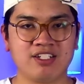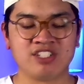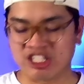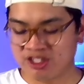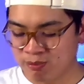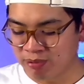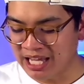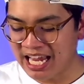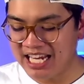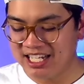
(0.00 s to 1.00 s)

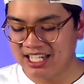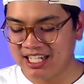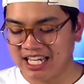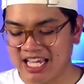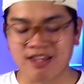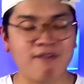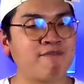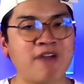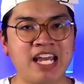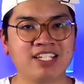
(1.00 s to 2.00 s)
displayed in the
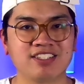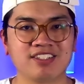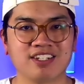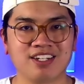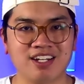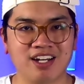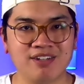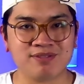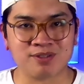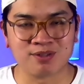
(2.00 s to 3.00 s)
face
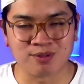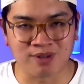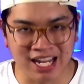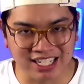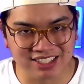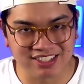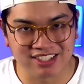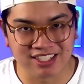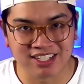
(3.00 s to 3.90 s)
of Christ.